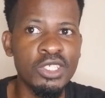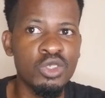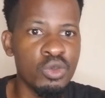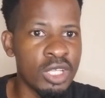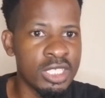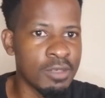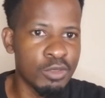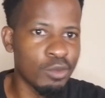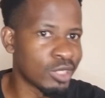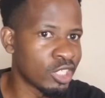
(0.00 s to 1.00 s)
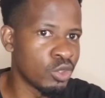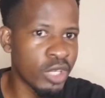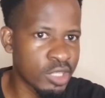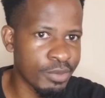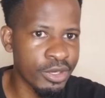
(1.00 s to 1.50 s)
to the symptoms that you
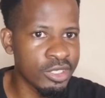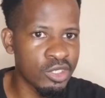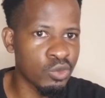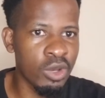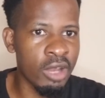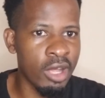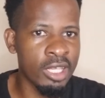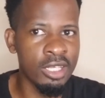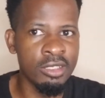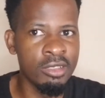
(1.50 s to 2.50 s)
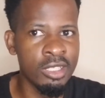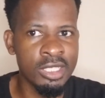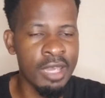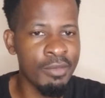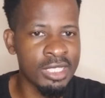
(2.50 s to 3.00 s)
experience as well, the
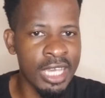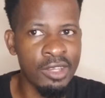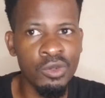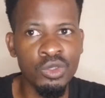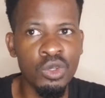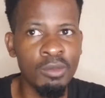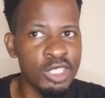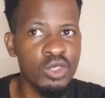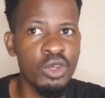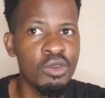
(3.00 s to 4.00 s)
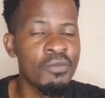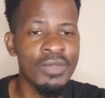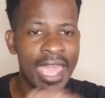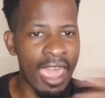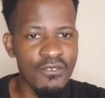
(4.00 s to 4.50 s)
same as I do. So
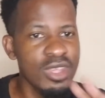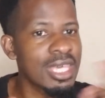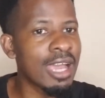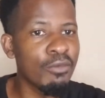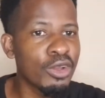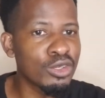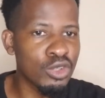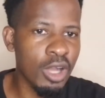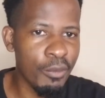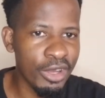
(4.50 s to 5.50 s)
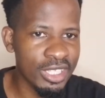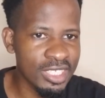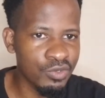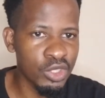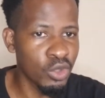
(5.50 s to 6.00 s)
everything I'm going to talk about in this
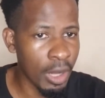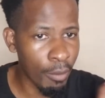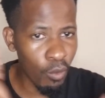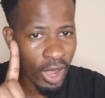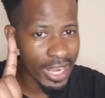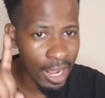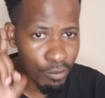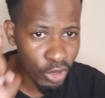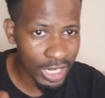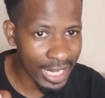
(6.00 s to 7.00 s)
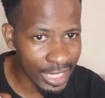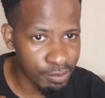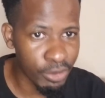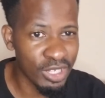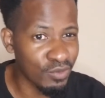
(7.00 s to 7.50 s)
video, number one, I'm not an
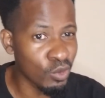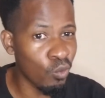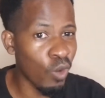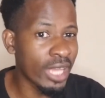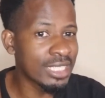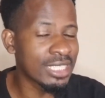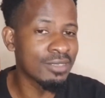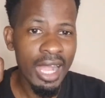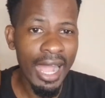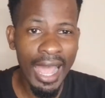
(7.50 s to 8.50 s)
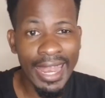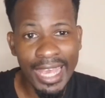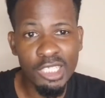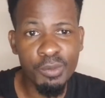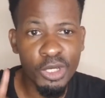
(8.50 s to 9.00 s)
expert. If you want an
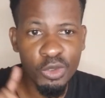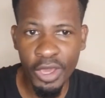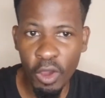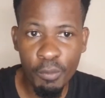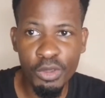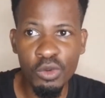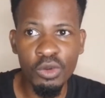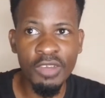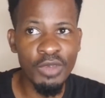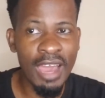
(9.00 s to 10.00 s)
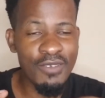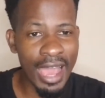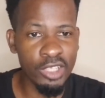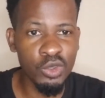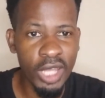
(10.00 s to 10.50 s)
expert to help you, if you have
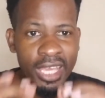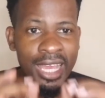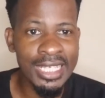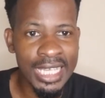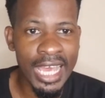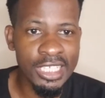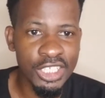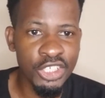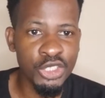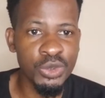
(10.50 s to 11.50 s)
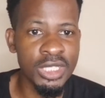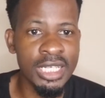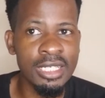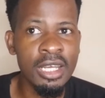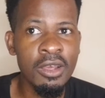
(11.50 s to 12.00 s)
actual like anxiety issues
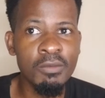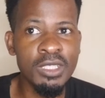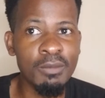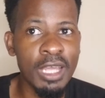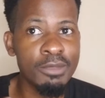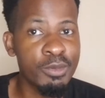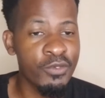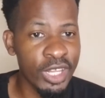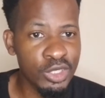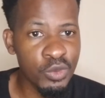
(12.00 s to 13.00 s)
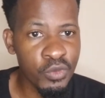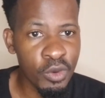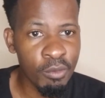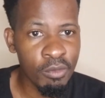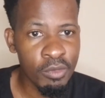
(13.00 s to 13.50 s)
that sometimes prevent you
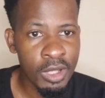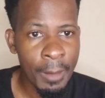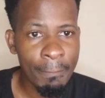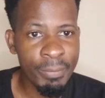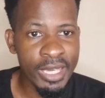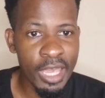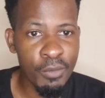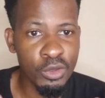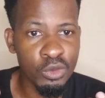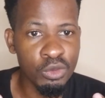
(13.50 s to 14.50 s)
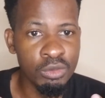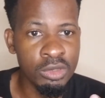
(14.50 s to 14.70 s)
from being able to,